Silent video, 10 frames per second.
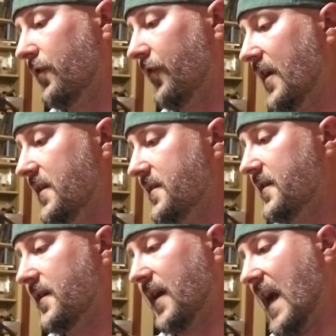friend,
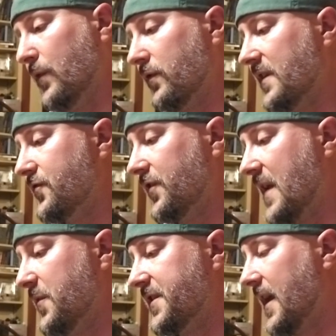Iowa Retro
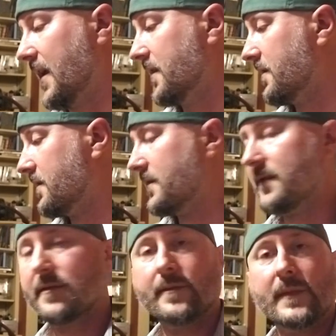Gamer Dad.
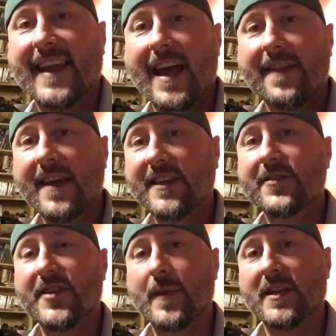Thank you
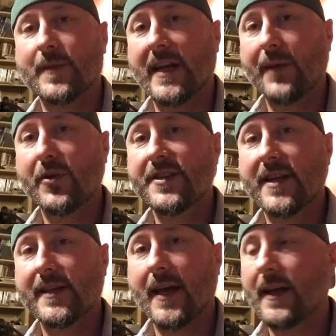so much, man. I
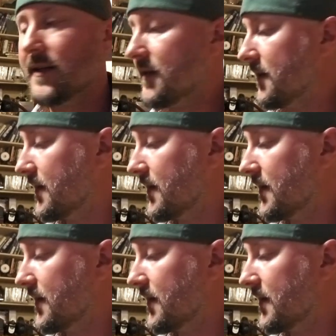appreciate that.